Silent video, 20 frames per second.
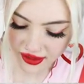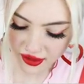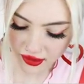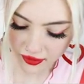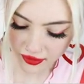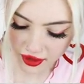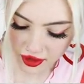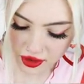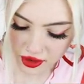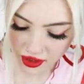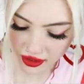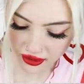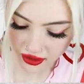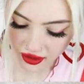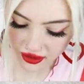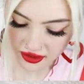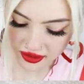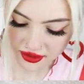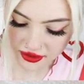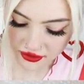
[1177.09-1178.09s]
so I'm gonna try
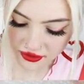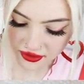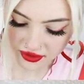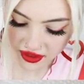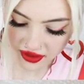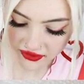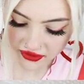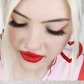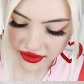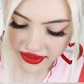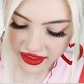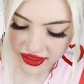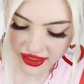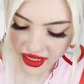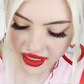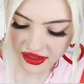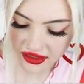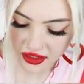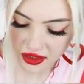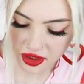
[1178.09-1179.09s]
not to cover any of
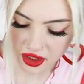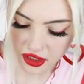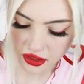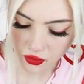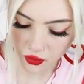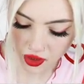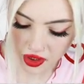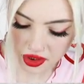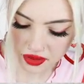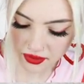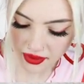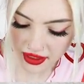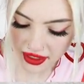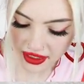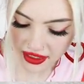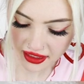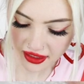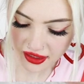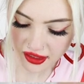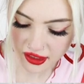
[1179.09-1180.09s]
that and then just wash my
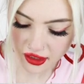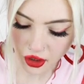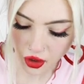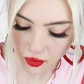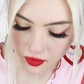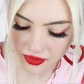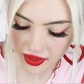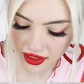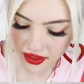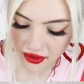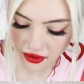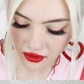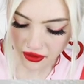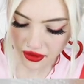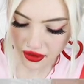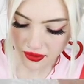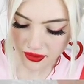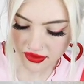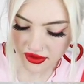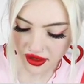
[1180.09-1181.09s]
hands and hope that it all
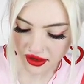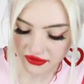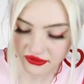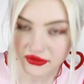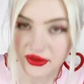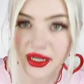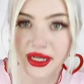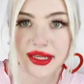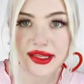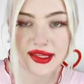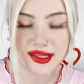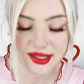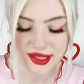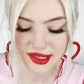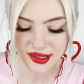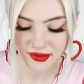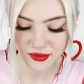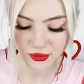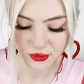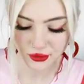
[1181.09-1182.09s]
comes off nice and
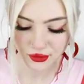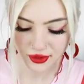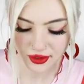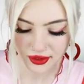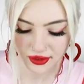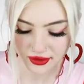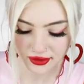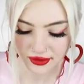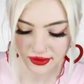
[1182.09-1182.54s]
smooth.